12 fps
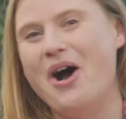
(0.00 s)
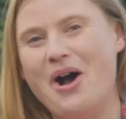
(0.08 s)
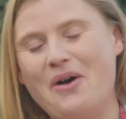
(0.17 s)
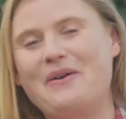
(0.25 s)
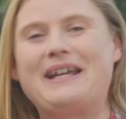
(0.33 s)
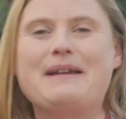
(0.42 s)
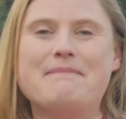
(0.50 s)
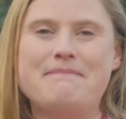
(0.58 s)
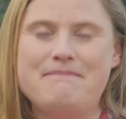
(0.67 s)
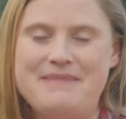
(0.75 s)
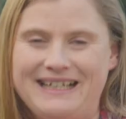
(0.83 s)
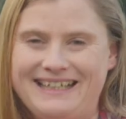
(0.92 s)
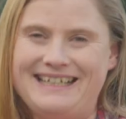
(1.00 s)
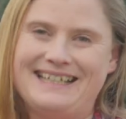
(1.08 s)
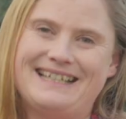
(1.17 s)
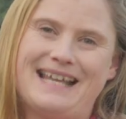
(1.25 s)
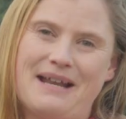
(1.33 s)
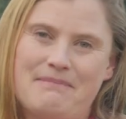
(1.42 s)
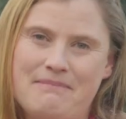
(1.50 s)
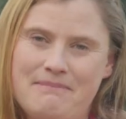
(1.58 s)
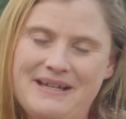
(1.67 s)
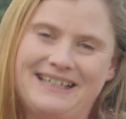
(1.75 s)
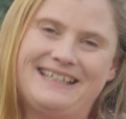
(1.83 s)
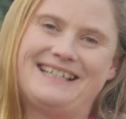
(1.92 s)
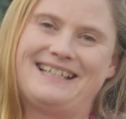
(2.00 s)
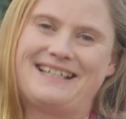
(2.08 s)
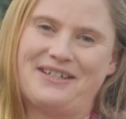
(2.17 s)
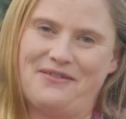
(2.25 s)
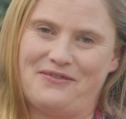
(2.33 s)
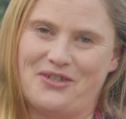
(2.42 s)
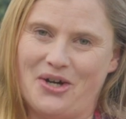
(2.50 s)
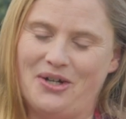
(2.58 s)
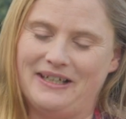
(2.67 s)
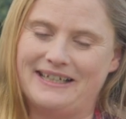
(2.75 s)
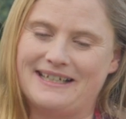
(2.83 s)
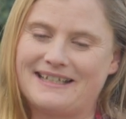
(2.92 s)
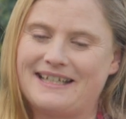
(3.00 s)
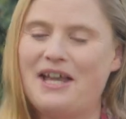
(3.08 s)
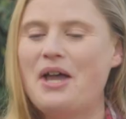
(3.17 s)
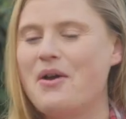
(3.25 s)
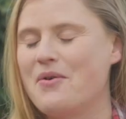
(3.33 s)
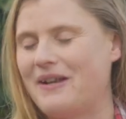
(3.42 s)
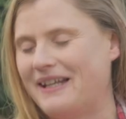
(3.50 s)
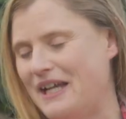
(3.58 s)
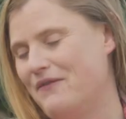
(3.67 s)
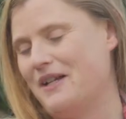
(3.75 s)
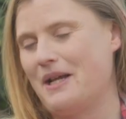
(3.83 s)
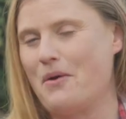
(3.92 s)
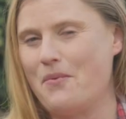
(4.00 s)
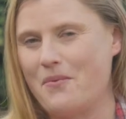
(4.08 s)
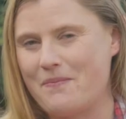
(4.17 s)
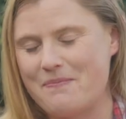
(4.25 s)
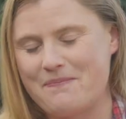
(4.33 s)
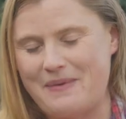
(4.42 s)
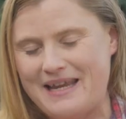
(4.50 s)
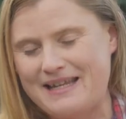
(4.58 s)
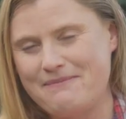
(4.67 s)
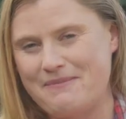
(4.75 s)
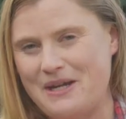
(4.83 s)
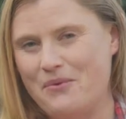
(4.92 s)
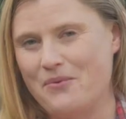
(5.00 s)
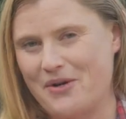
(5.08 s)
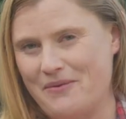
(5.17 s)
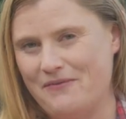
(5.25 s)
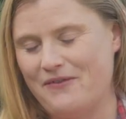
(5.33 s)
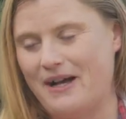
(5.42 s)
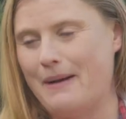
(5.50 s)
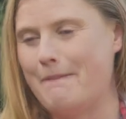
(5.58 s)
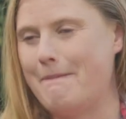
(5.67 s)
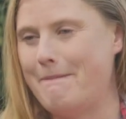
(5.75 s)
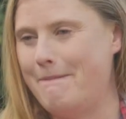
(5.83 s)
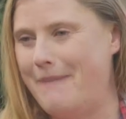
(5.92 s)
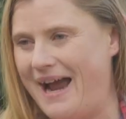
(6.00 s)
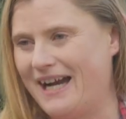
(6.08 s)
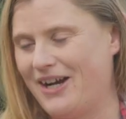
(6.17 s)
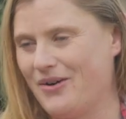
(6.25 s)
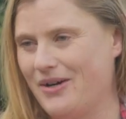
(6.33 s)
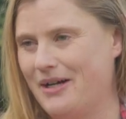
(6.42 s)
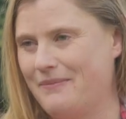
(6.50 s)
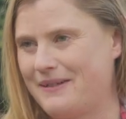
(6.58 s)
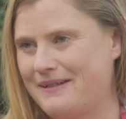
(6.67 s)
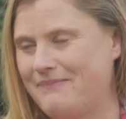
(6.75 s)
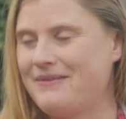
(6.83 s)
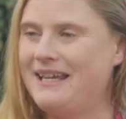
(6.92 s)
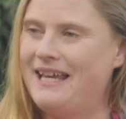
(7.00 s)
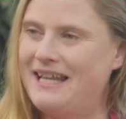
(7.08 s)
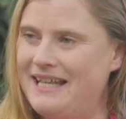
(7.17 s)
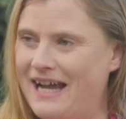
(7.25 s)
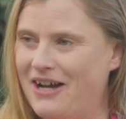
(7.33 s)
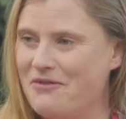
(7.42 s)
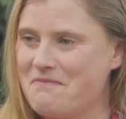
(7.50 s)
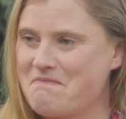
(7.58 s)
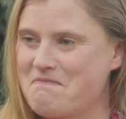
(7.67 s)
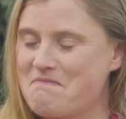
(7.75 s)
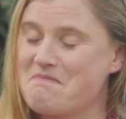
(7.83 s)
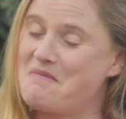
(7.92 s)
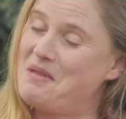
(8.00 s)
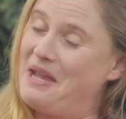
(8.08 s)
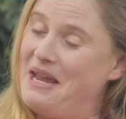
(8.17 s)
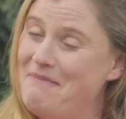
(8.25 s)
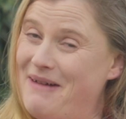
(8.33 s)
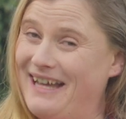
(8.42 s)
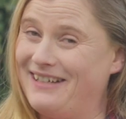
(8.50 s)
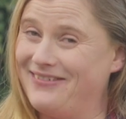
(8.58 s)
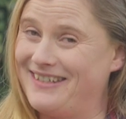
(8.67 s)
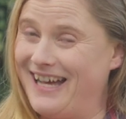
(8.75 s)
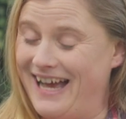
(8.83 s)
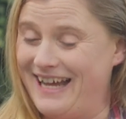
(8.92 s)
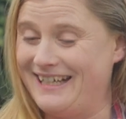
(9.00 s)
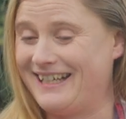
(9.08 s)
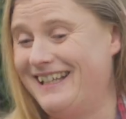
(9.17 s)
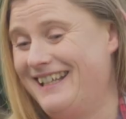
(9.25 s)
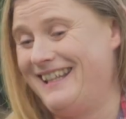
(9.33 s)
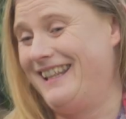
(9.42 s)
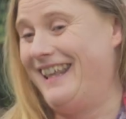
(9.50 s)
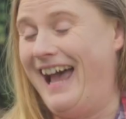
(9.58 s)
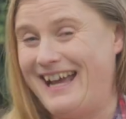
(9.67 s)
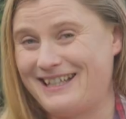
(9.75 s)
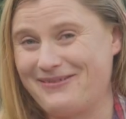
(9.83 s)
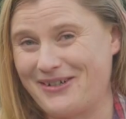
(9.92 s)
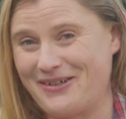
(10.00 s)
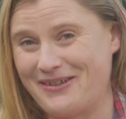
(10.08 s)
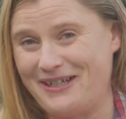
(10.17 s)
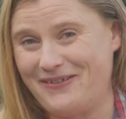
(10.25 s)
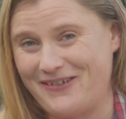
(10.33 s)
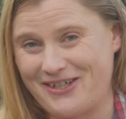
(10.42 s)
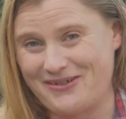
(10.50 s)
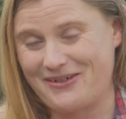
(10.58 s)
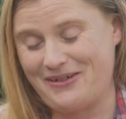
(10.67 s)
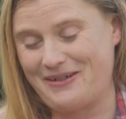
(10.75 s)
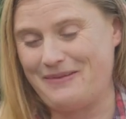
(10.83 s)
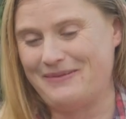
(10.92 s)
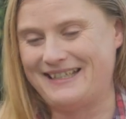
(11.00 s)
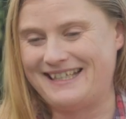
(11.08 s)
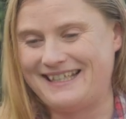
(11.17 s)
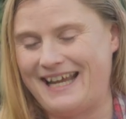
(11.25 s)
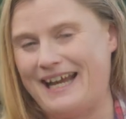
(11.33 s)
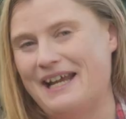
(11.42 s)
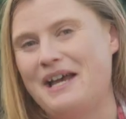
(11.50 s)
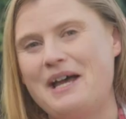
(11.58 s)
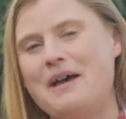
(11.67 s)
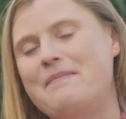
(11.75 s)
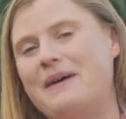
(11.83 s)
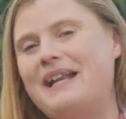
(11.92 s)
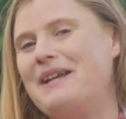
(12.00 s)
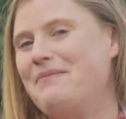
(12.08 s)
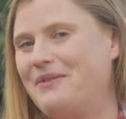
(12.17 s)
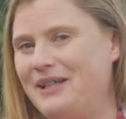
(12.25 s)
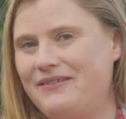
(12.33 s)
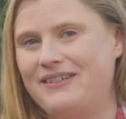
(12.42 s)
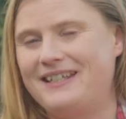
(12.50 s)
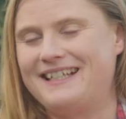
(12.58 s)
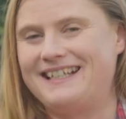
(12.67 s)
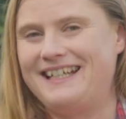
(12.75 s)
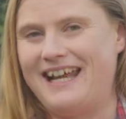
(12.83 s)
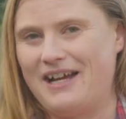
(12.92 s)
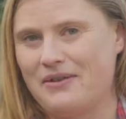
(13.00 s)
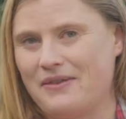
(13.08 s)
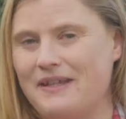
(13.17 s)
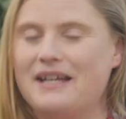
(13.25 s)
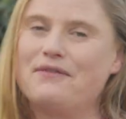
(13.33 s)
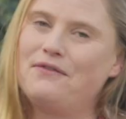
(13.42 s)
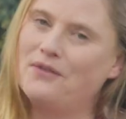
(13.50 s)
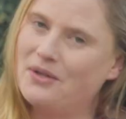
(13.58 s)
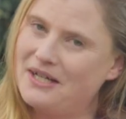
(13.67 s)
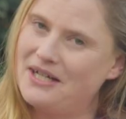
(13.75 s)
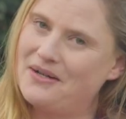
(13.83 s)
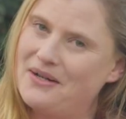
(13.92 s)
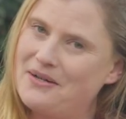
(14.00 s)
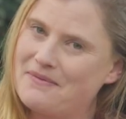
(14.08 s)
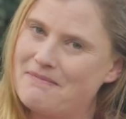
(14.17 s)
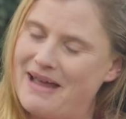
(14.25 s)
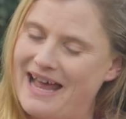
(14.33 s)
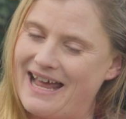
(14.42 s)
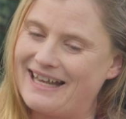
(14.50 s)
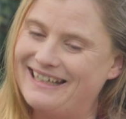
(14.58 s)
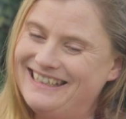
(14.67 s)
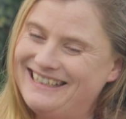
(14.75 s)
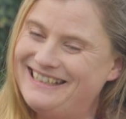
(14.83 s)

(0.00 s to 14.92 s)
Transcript: owing millions and millions of dollars, leaving B and B Worm Farm bankrupt. Now, he might have died, that's what all the official documents say, but a previously healthy forty-year-old man